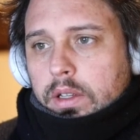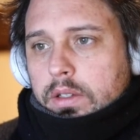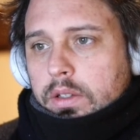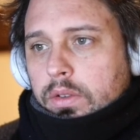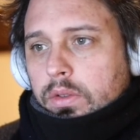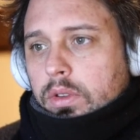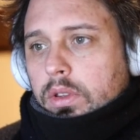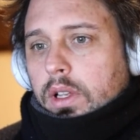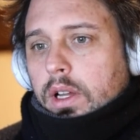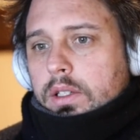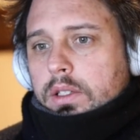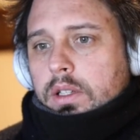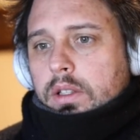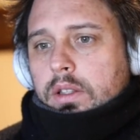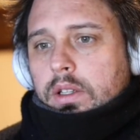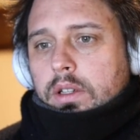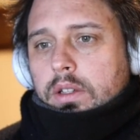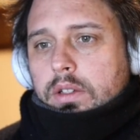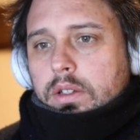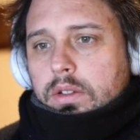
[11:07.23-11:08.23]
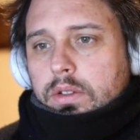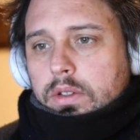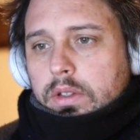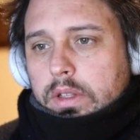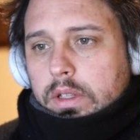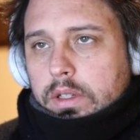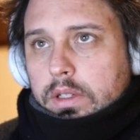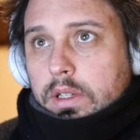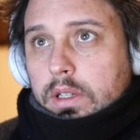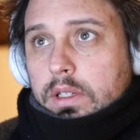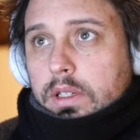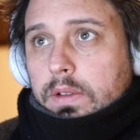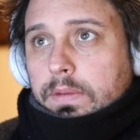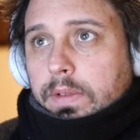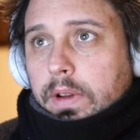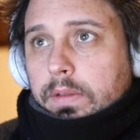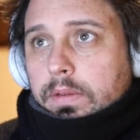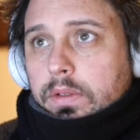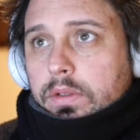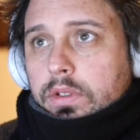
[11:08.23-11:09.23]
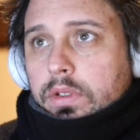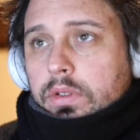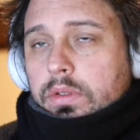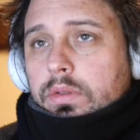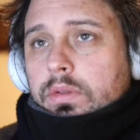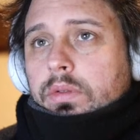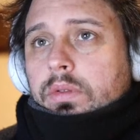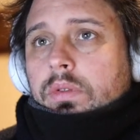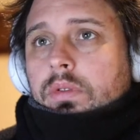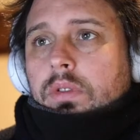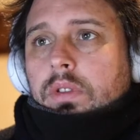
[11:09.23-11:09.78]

so lots of things use the 6502,